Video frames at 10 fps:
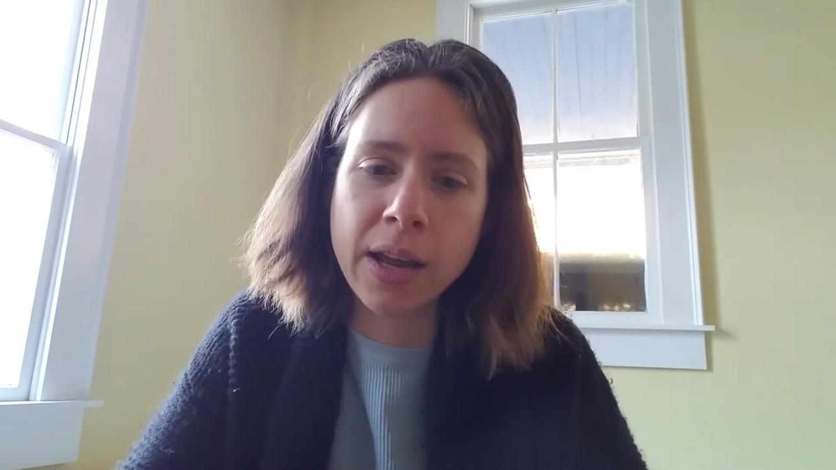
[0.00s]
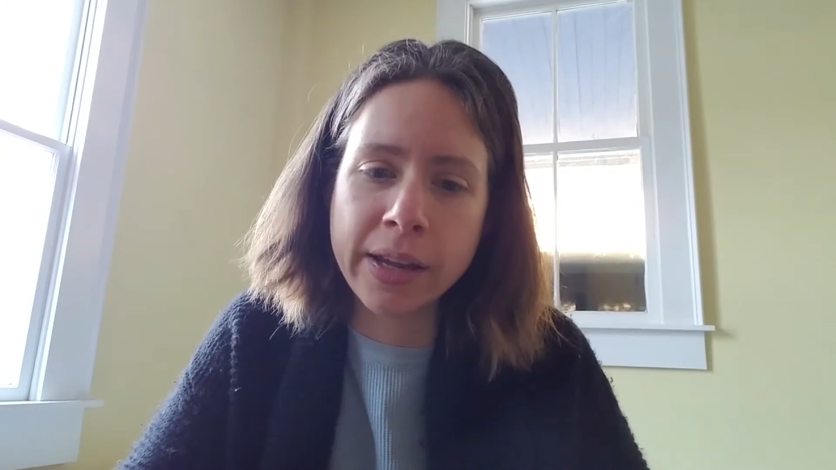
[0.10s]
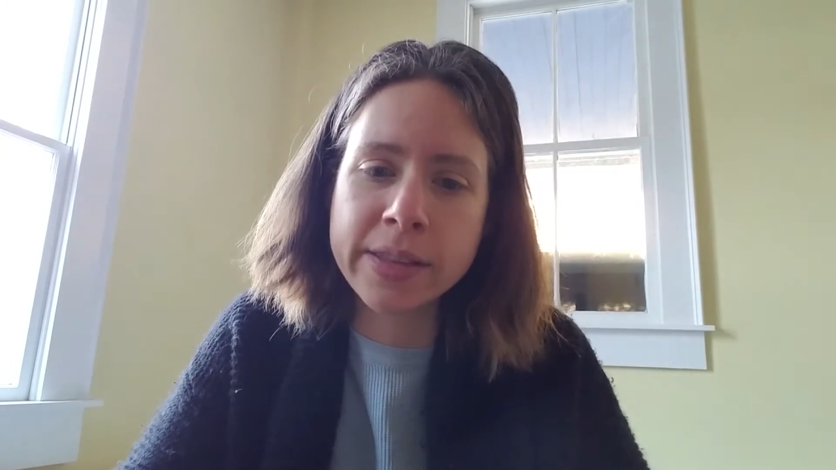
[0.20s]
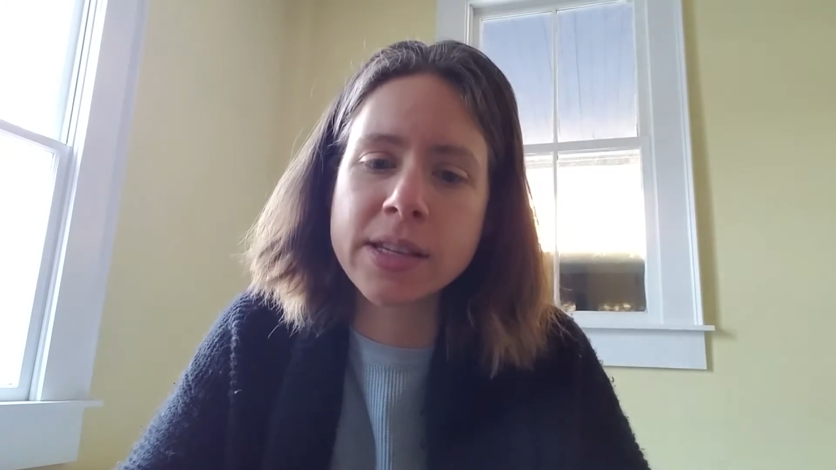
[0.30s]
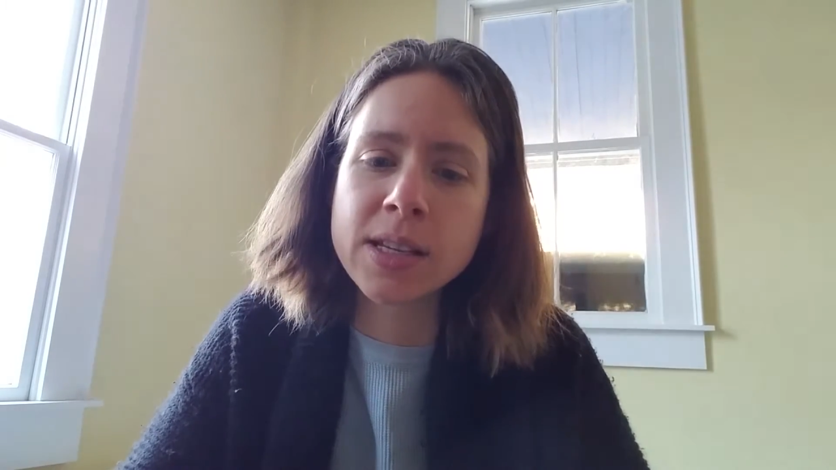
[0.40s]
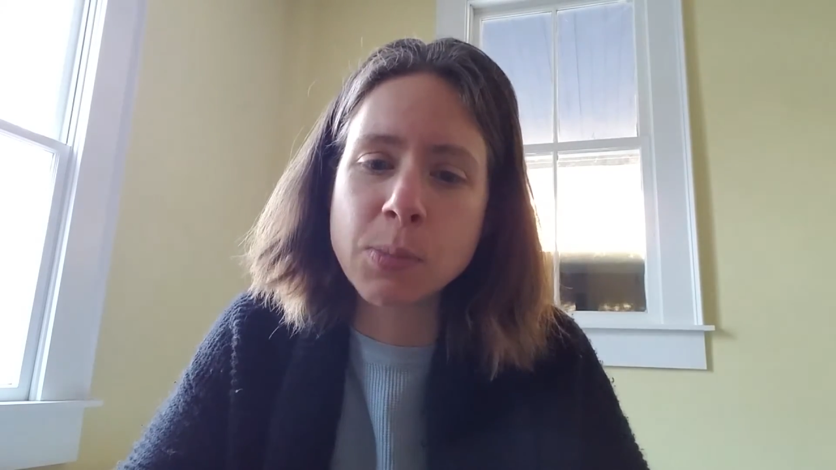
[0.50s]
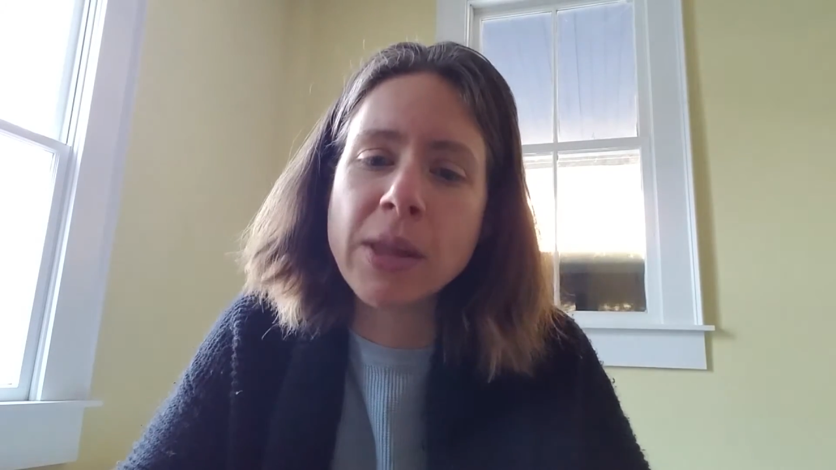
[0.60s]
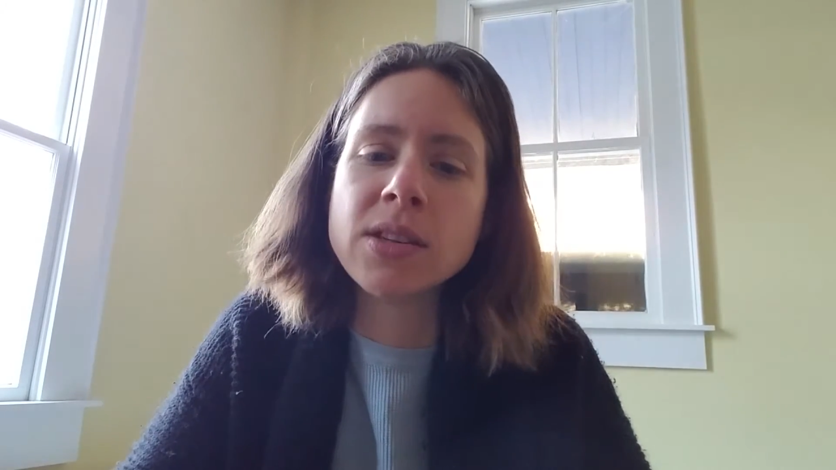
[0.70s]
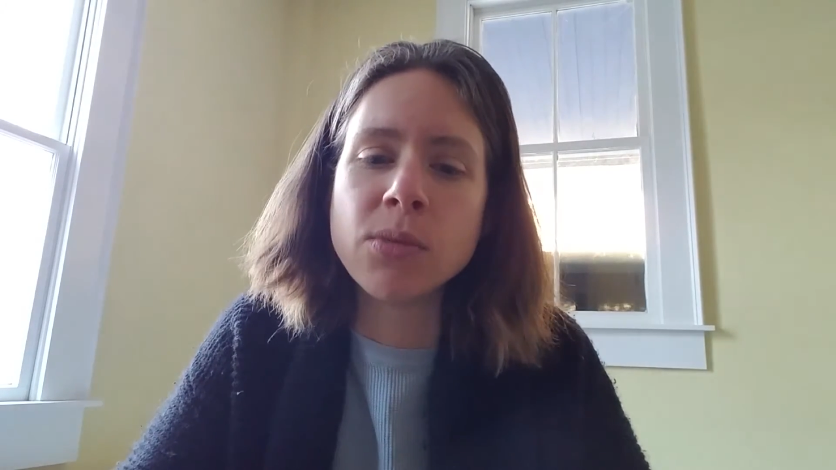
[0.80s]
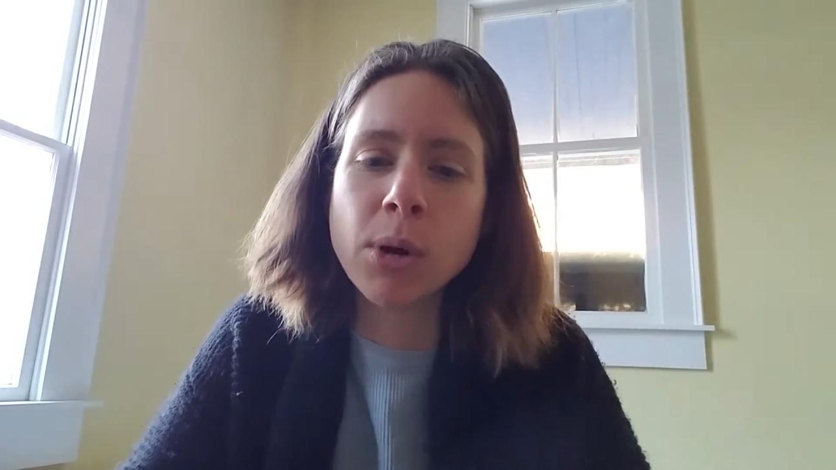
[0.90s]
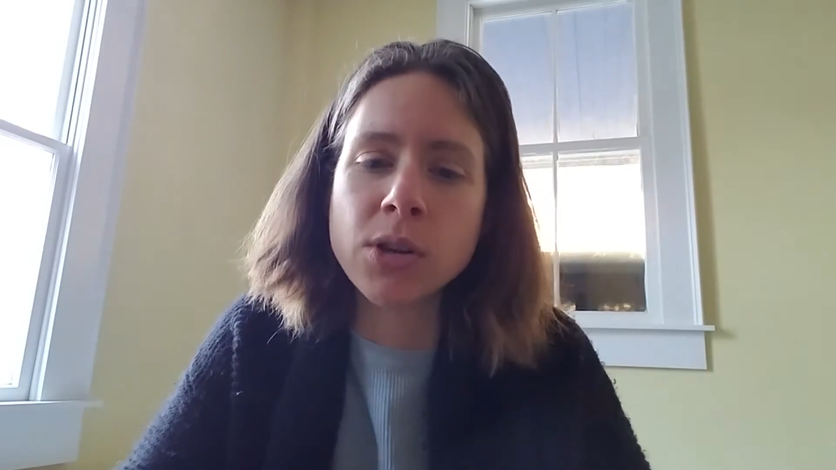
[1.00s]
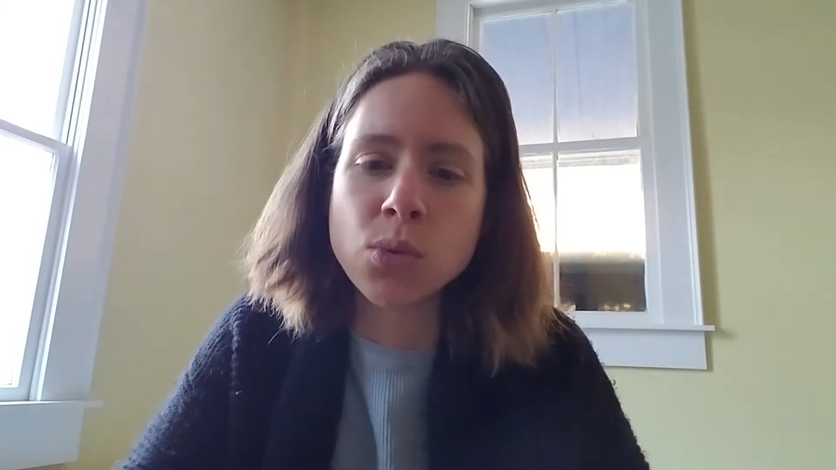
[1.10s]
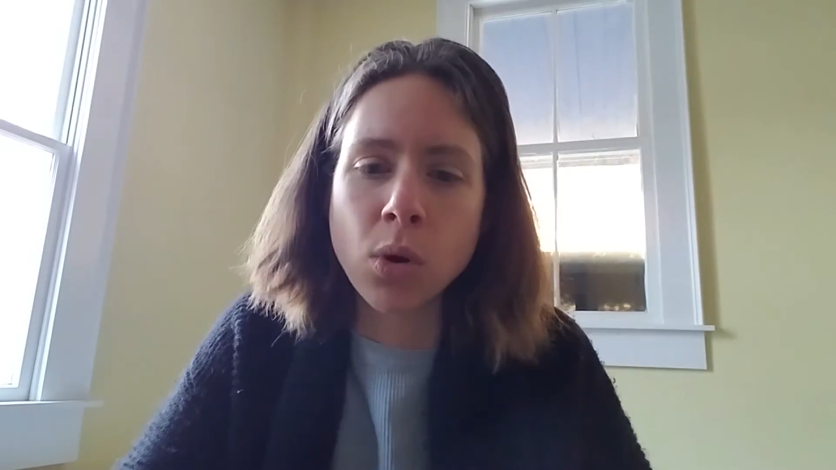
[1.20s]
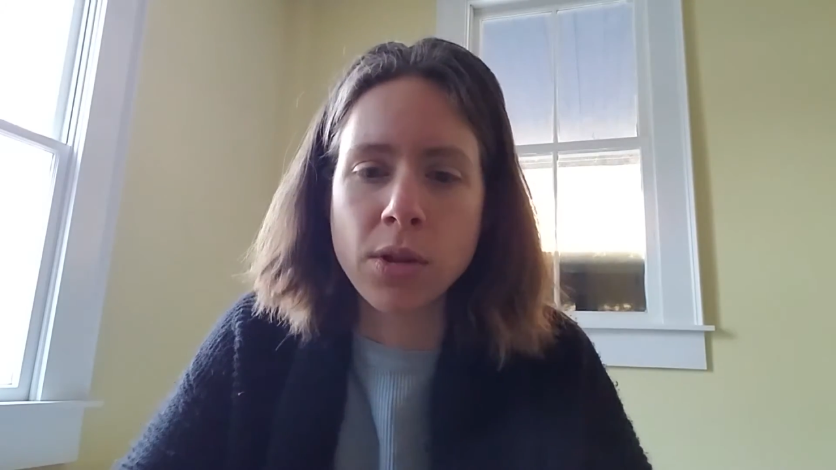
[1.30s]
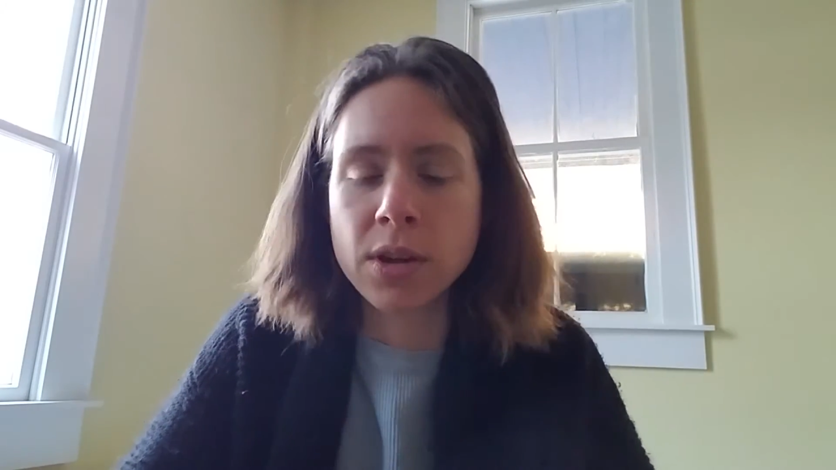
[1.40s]
it gets expensive, but
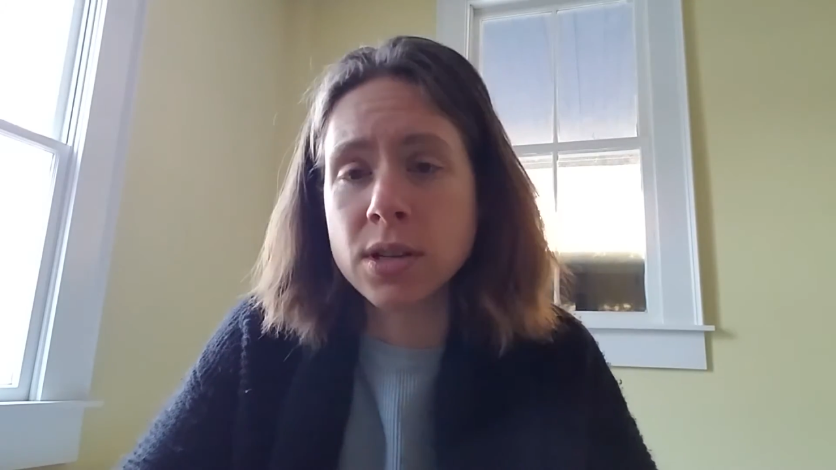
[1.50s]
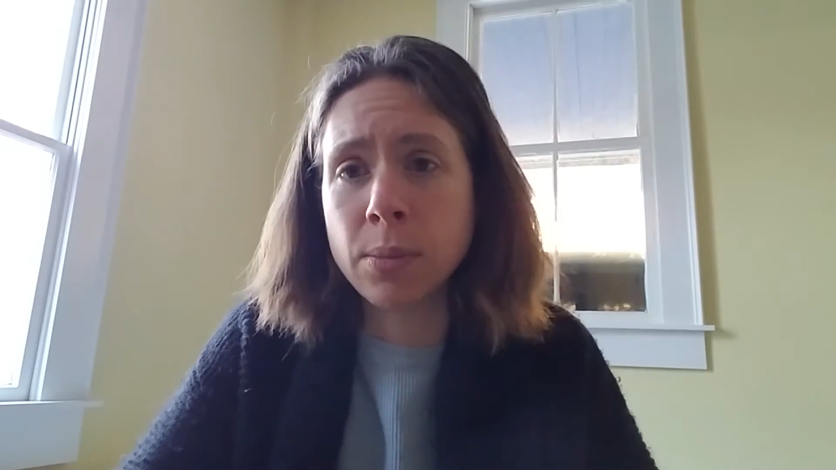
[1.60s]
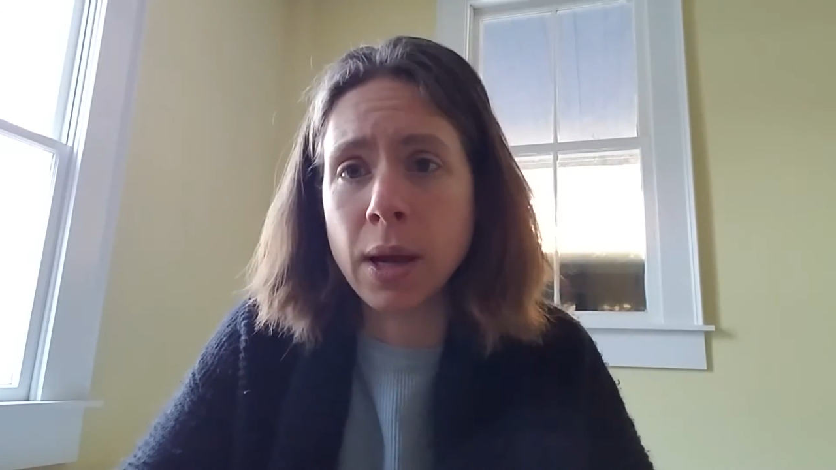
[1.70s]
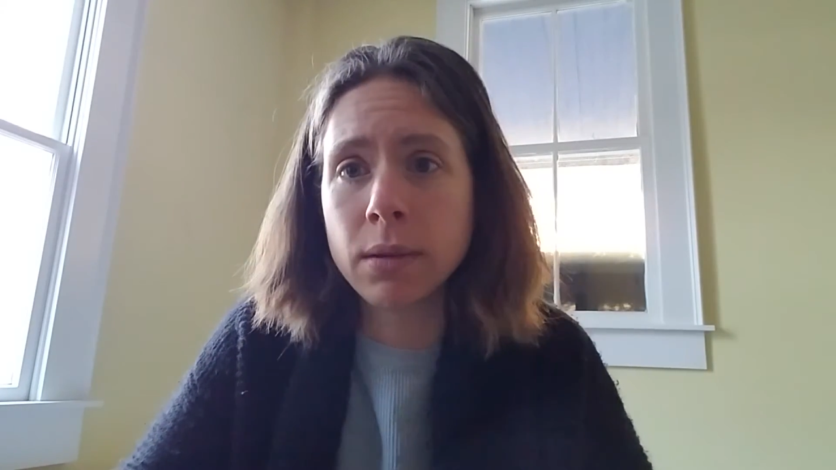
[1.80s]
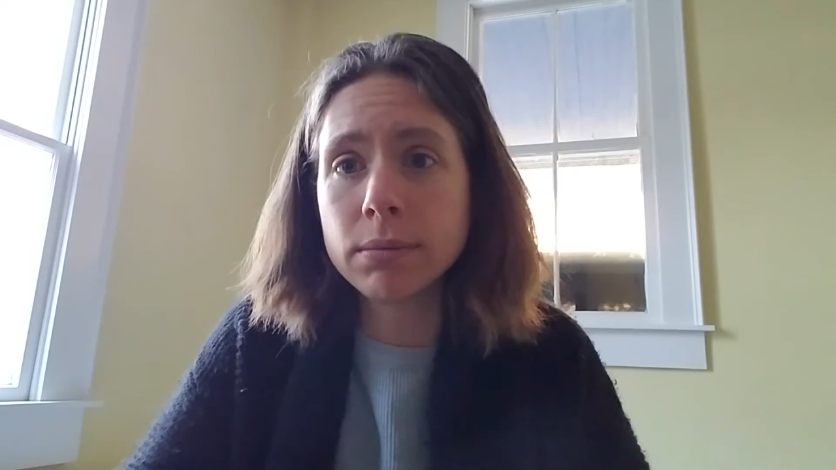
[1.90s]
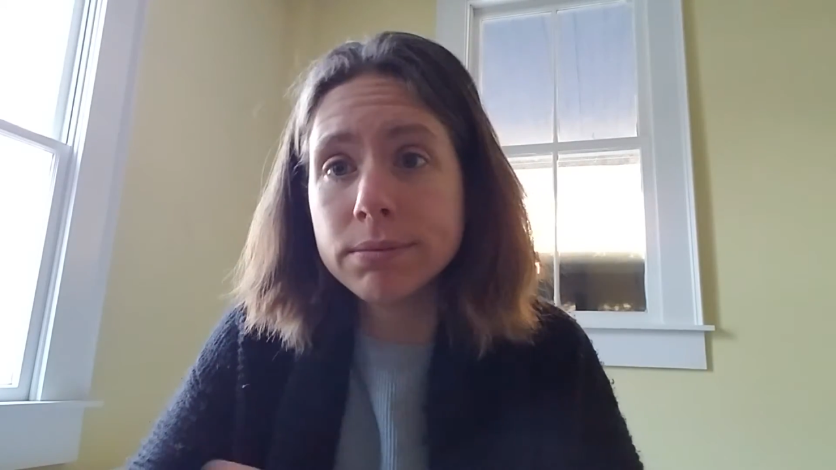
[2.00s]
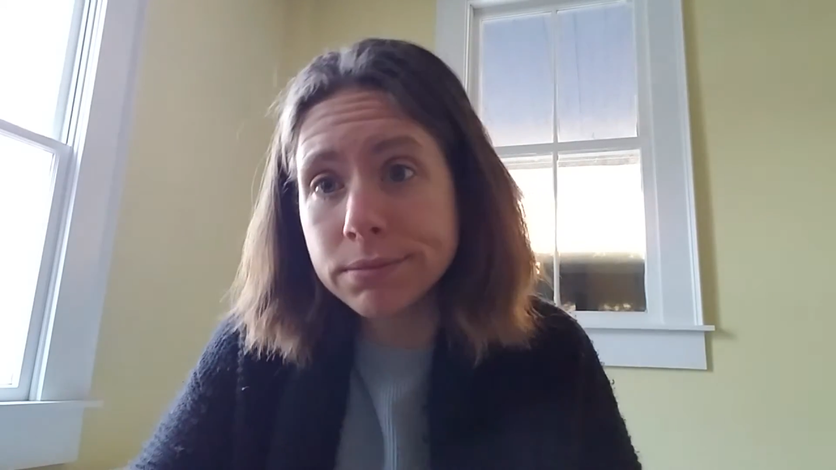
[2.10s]
it's worth it to me."